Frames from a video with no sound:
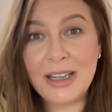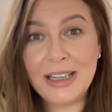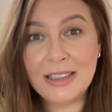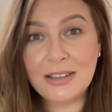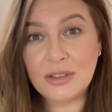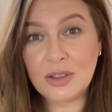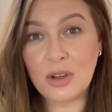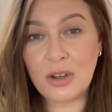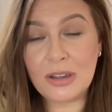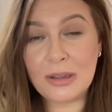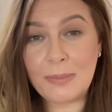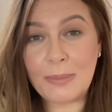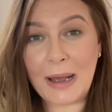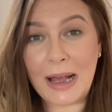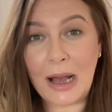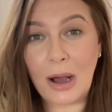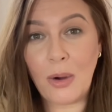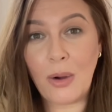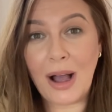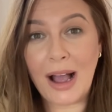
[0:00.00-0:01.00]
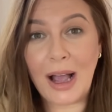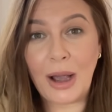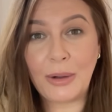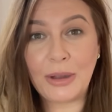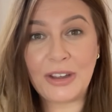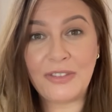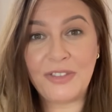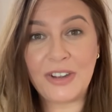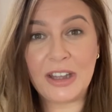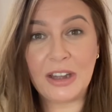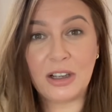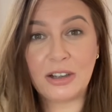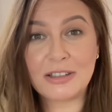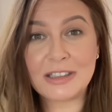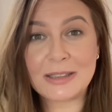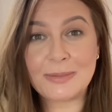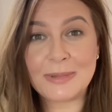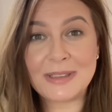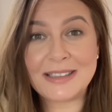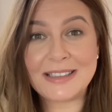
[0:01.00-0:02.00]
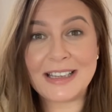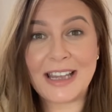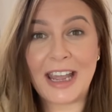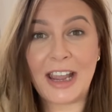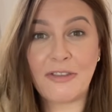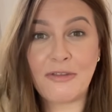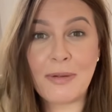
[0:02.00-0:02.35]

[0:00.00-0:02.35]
It's all about how you feel on Christmas Day.